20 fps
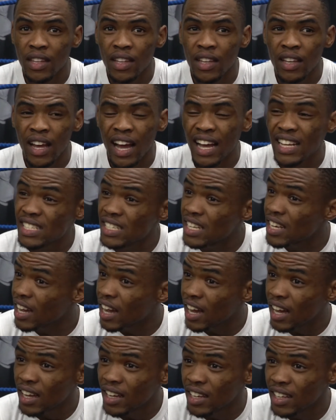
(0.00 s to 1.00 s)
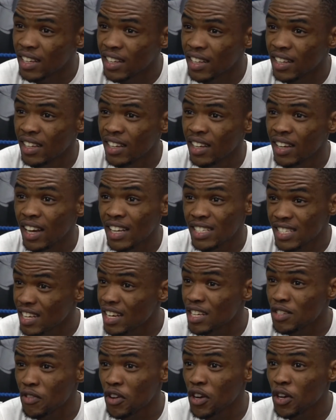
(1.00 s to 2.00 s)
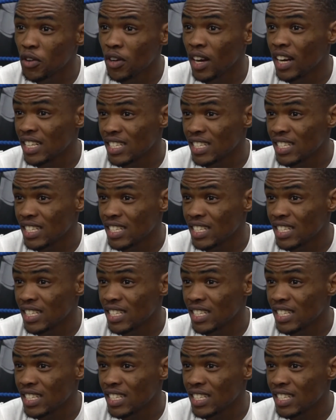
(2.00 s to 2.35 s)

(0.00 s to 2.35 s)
Azinga, Azinga's very good and he's a